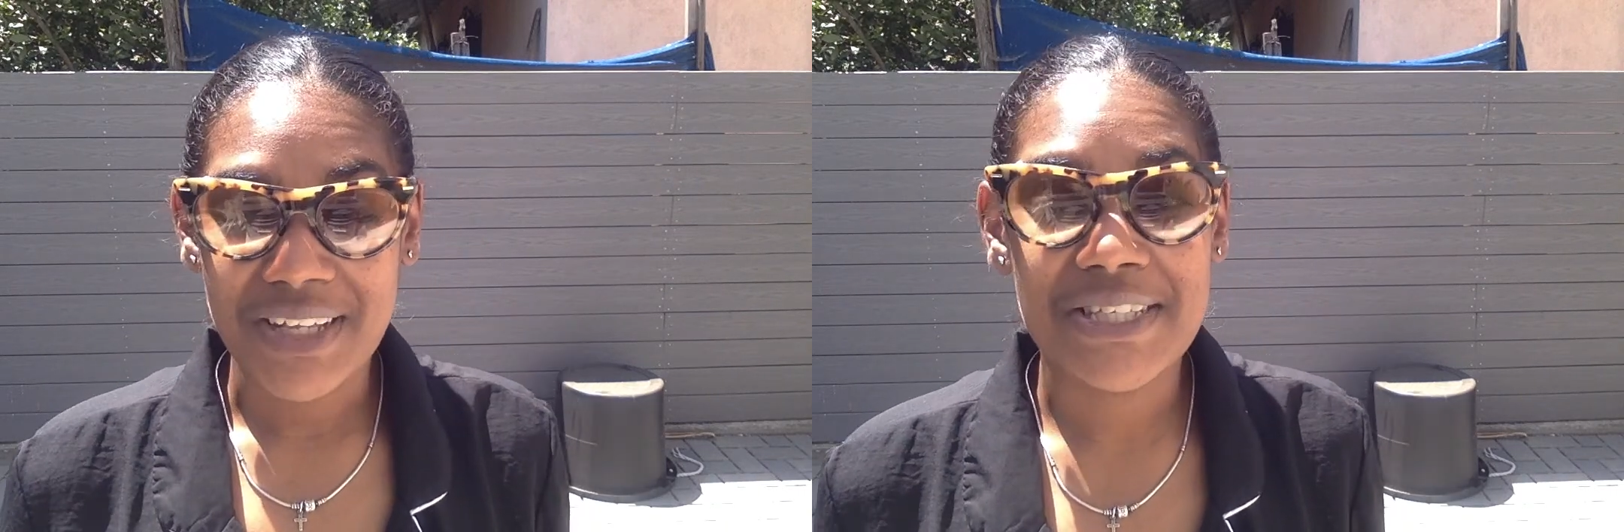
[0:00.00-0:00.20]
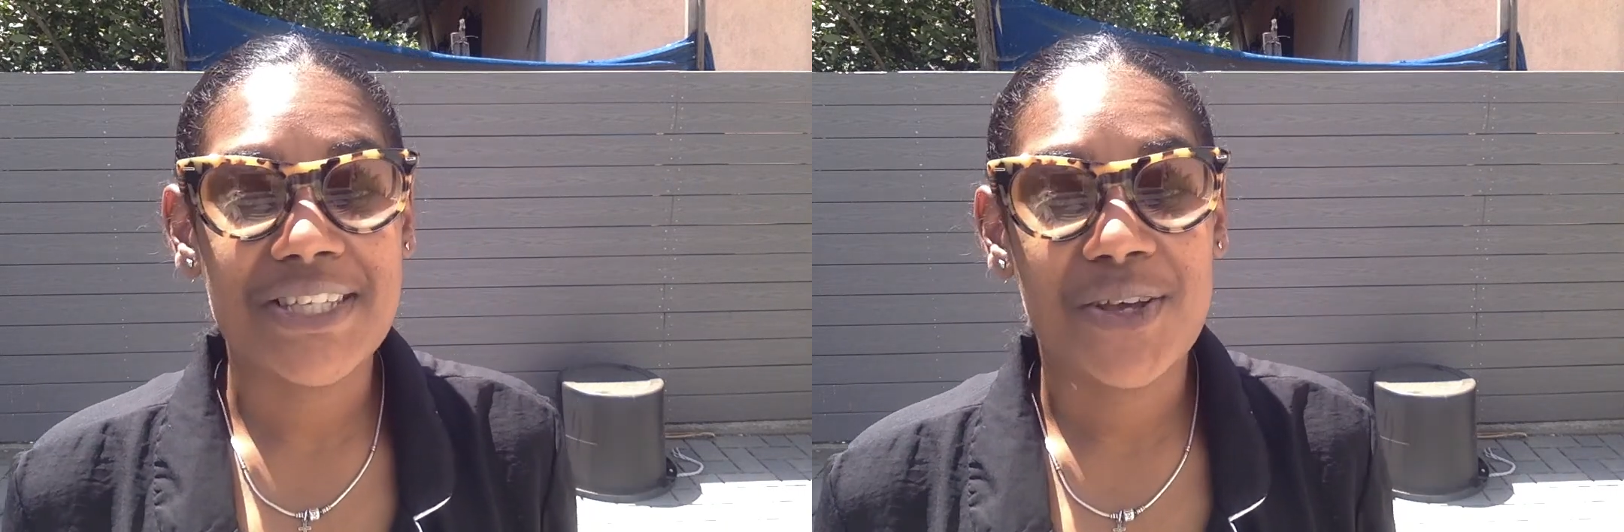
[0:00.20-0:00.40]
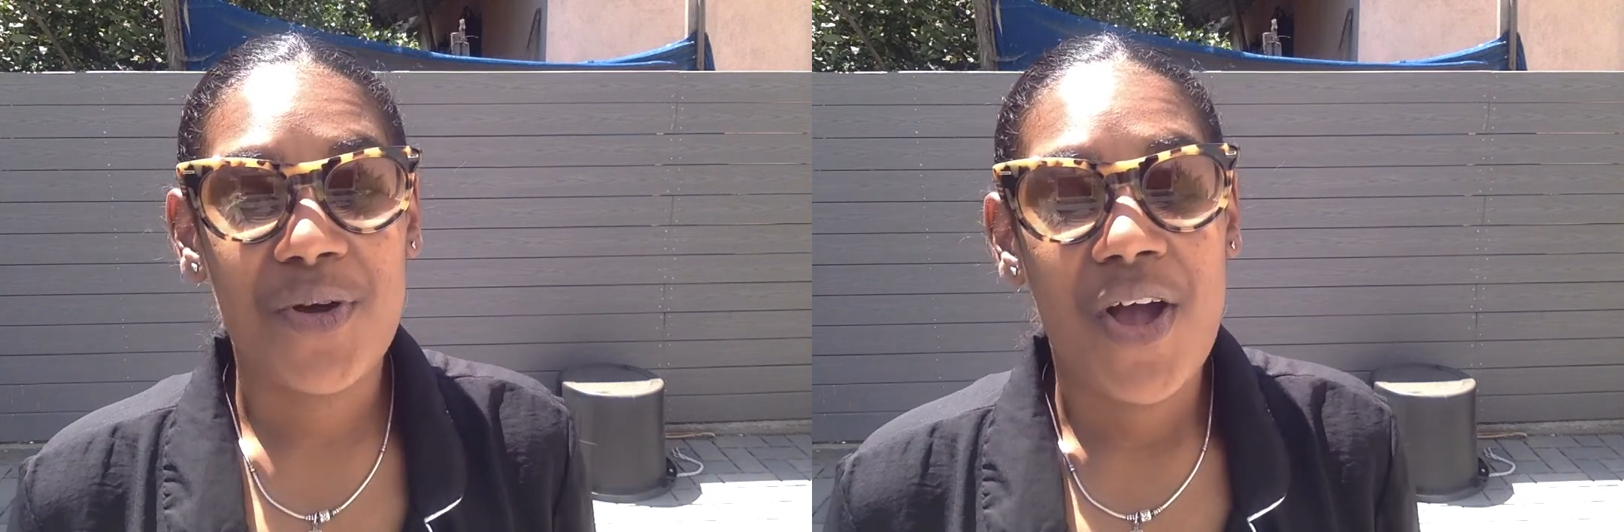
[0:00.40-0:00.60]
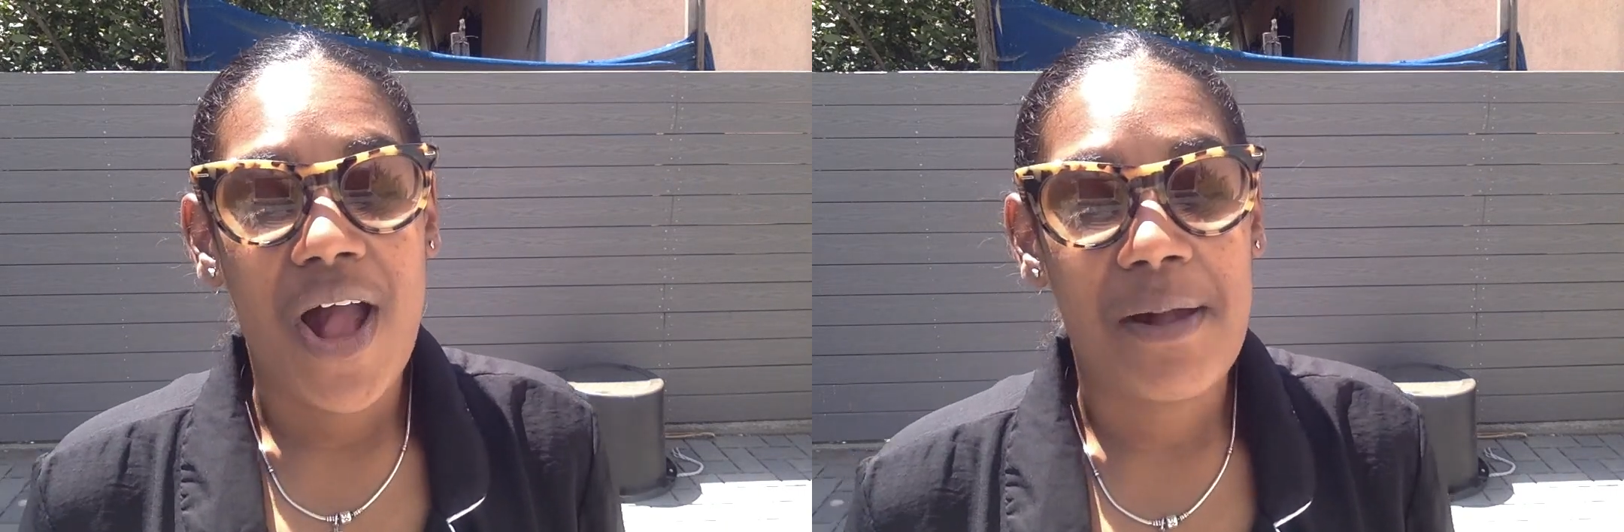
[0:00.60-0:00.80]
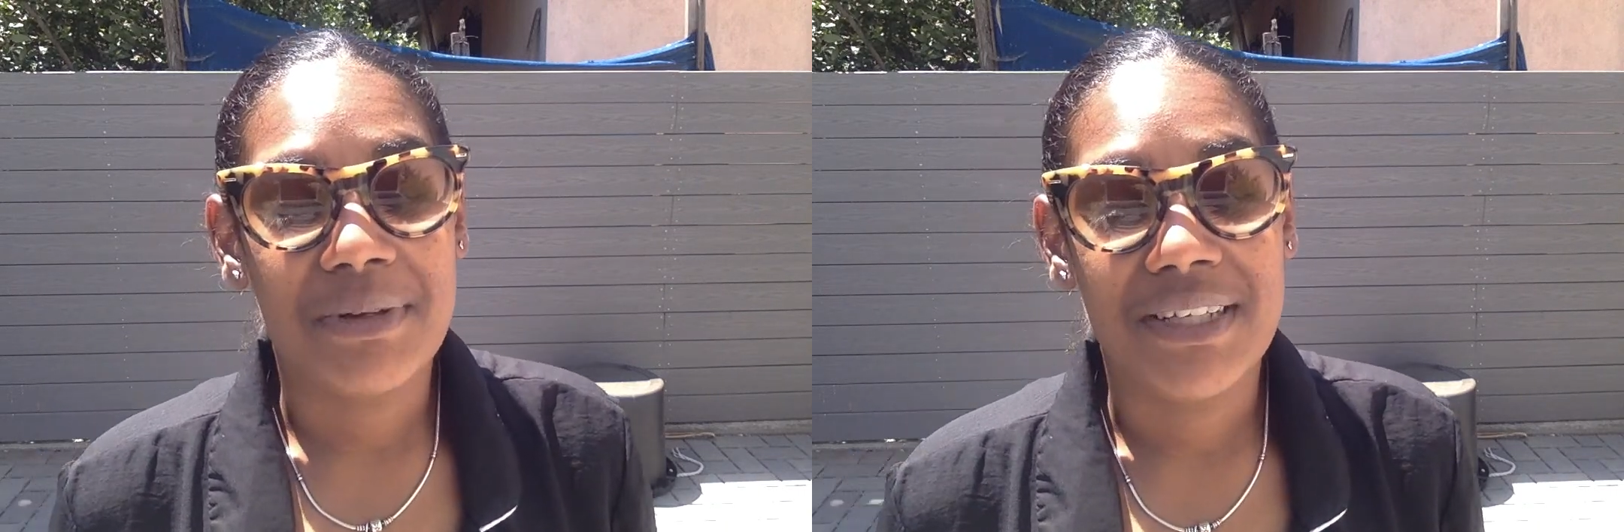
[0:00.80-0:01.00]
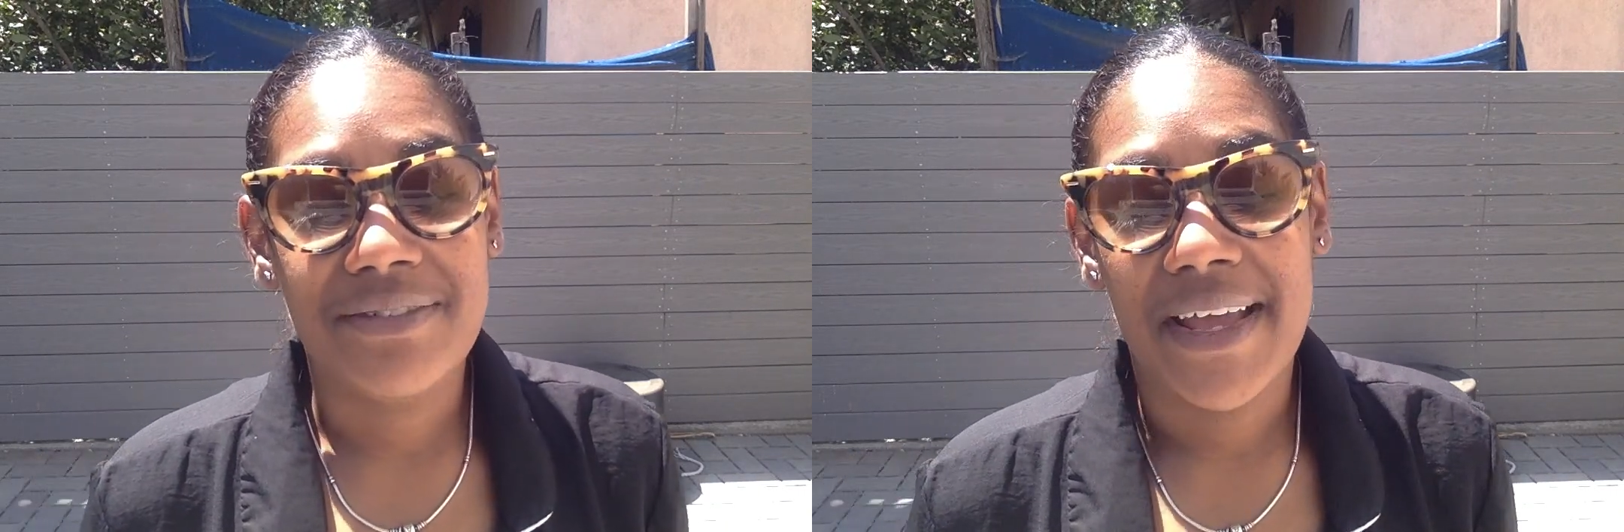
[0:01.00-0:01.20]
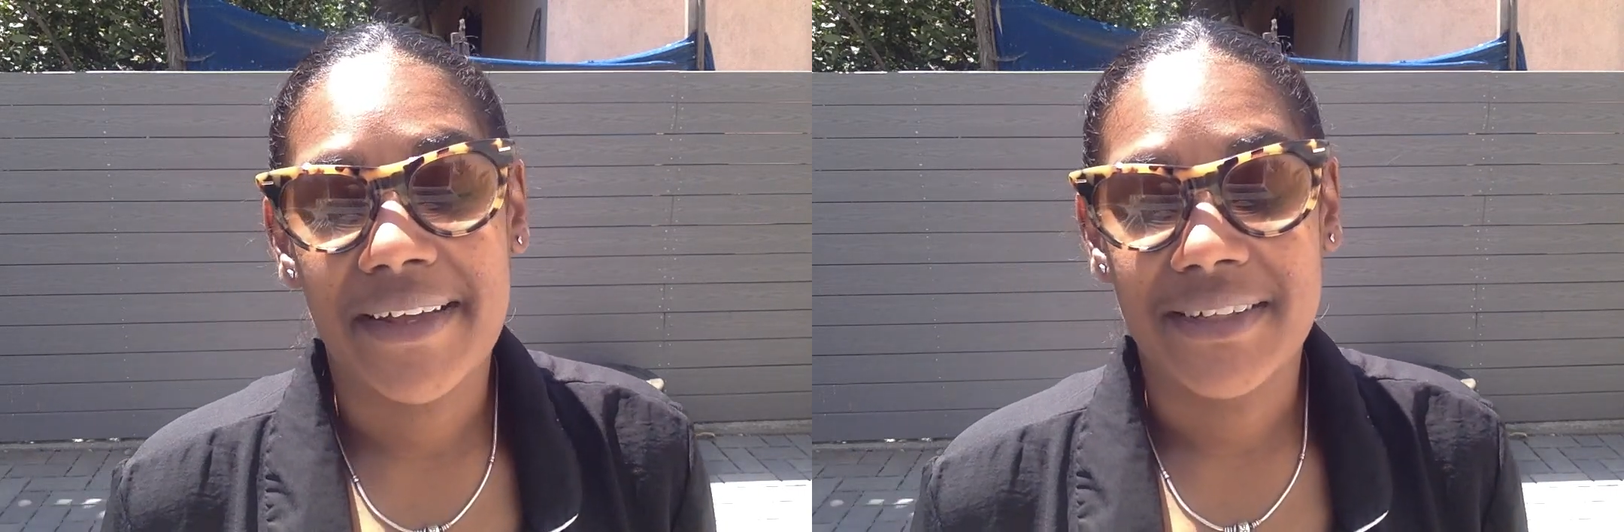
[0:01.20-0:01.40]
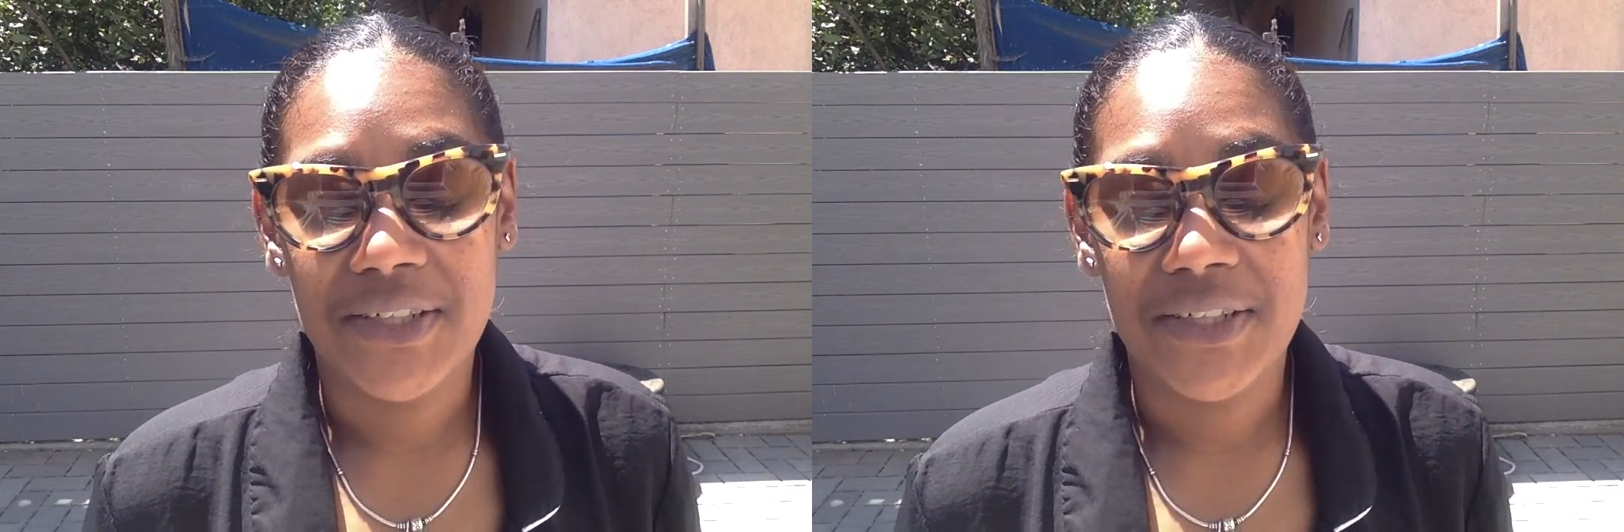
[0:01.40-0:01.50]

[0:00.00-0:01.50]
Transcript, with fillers: And so I believe that,